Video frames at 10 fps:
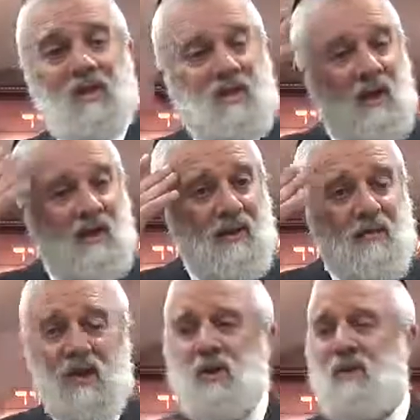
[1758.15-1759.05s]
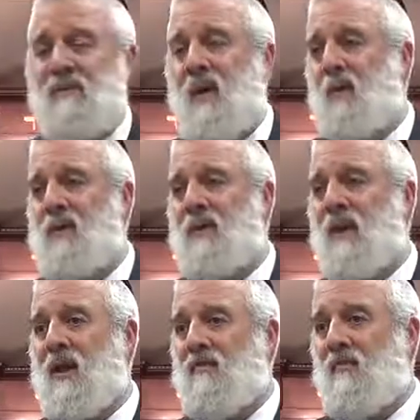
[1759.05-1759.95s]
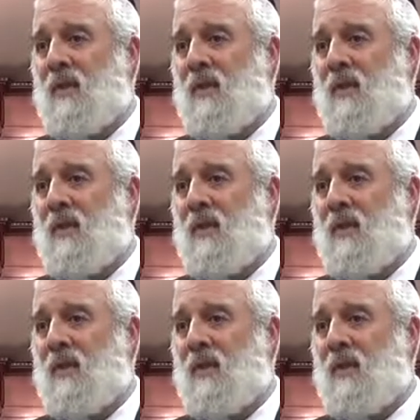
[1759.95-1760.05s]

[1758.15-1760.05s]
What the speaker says: it's still in the machshava or in the lev,